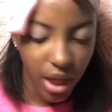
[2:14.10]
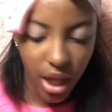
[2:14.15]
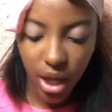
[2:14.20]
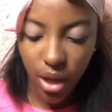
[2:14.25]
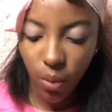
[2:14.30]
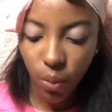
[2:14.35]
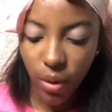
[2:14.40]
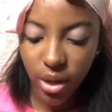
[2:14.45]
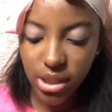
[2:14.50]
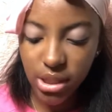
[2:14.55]

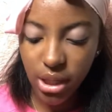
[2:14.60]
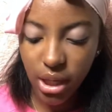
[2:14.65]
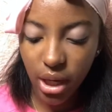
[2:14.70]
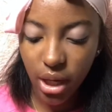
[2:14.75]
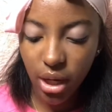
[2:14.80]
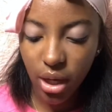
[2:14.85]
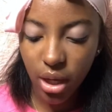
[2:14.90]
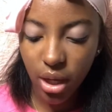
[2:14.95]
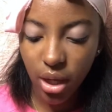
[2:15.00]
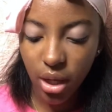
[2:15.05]
wasn't,
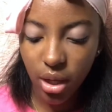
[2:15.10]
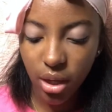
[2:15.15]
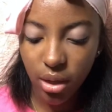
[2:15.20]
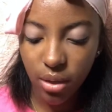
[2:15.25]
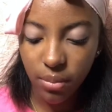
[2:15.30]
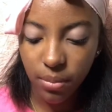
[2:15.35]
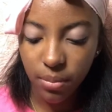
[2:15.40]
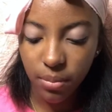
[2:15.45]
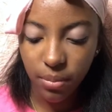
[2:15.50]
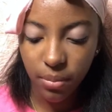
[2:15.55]

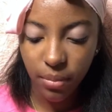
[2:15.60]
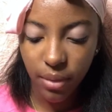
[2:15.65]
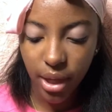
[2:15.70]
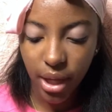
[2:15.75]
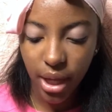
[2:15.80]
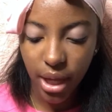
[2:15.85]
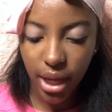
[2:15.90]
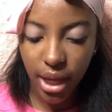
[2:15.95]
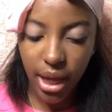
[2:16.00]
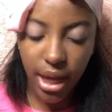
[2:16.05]

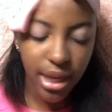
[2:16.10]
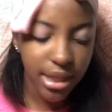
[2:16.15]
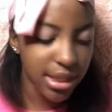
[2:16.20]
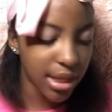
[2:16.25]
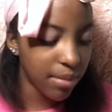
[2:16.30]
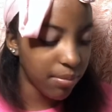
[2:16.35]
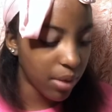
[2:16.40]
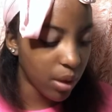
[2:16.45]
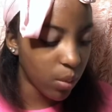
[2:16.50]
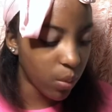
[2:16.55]
it
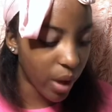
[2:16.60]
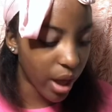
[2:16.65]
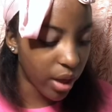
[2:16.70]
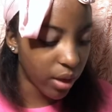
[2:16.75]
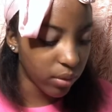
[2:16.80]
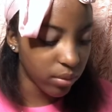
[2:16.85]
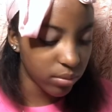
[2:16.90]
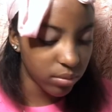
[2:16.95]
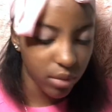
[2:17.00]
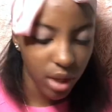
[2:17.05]
did me well.
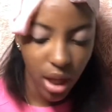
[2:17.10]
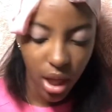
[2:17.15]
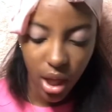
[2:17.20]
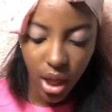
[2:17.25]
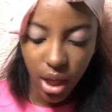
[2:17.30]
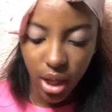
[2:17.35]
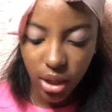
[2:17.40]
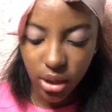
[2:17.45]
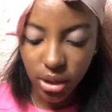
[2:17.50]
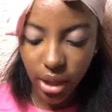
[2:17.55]

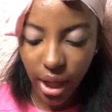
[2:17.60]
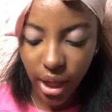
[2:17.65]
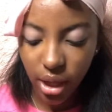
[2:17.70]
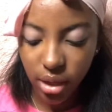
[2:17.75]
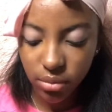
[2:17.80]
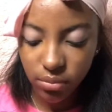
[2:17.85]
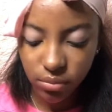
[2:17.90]
Like,